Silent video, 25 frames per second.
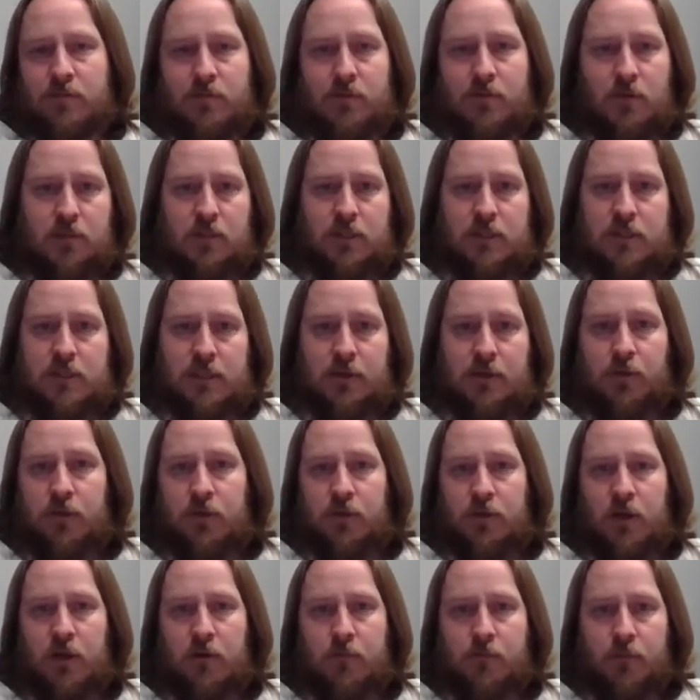look to see what you
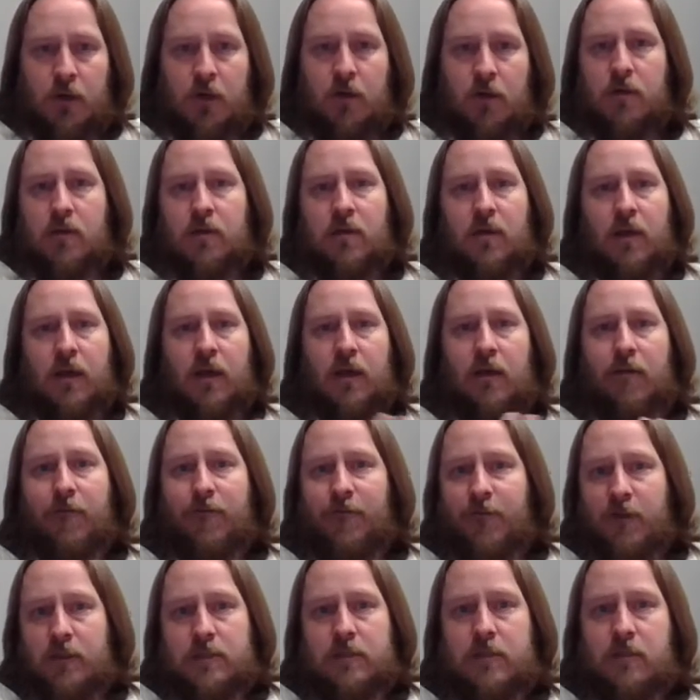got wrong and
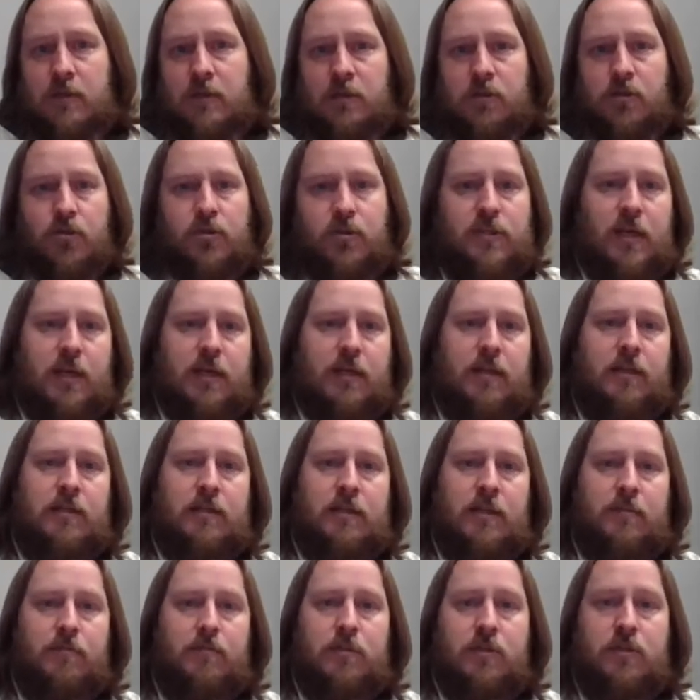fix it on your second
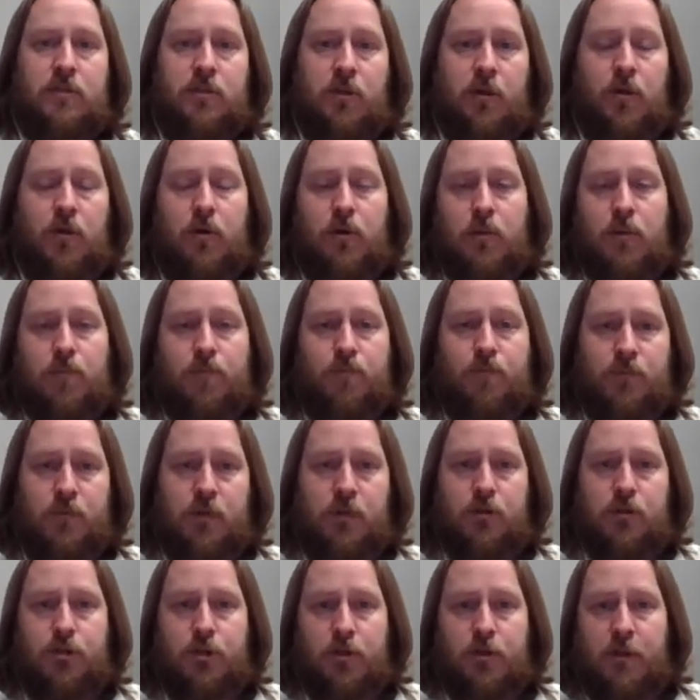attempt. So
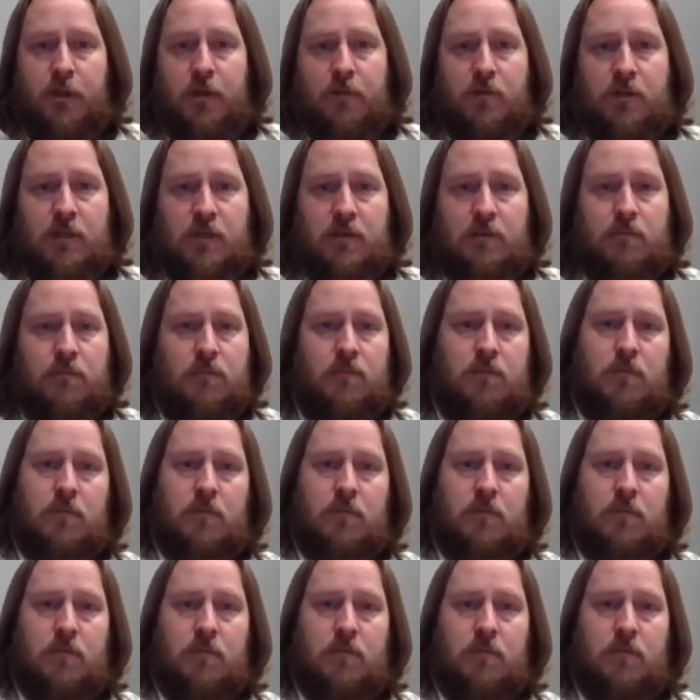you should be able to,